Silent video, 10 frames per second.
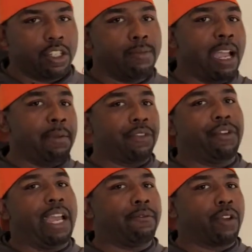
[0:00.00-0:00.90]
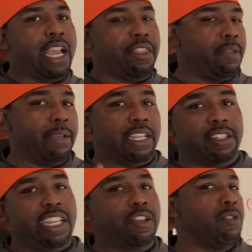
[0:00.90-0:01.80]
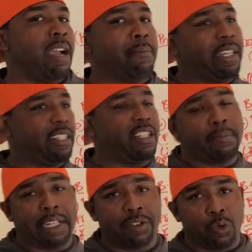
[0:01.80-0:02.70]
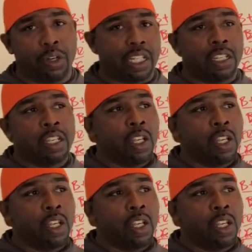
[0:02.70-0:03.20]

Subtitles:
You might make $5 grand, they're making 10. You might make 10, they're making 20.